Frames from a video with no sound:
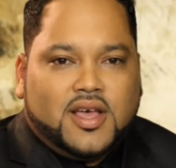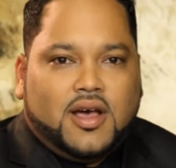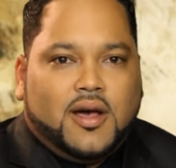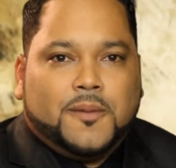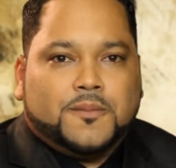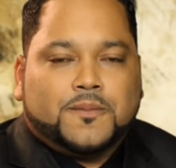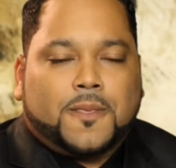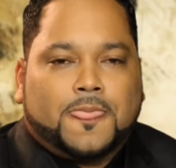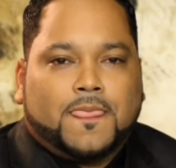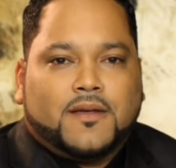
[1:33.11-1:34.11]

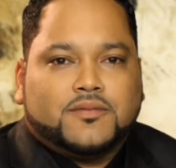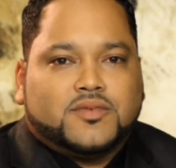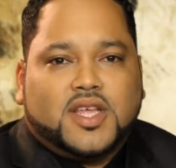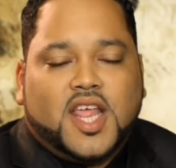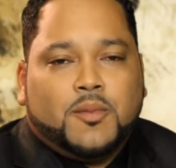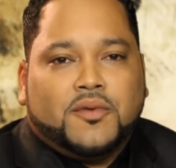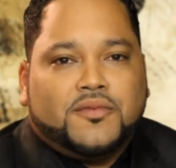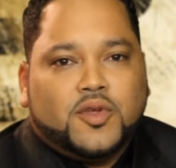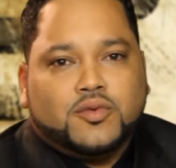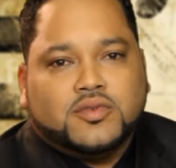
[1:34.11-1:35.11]
to name a
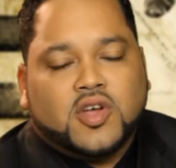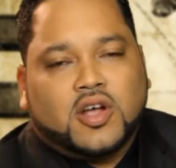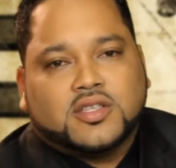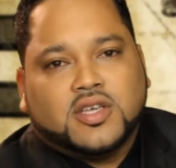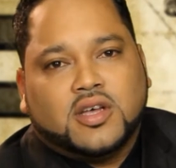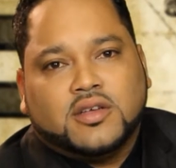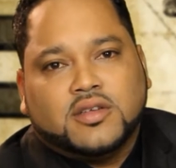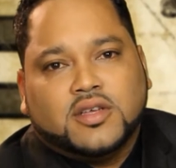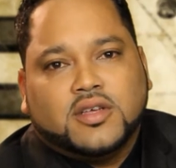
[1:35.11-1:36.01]
few: Dr.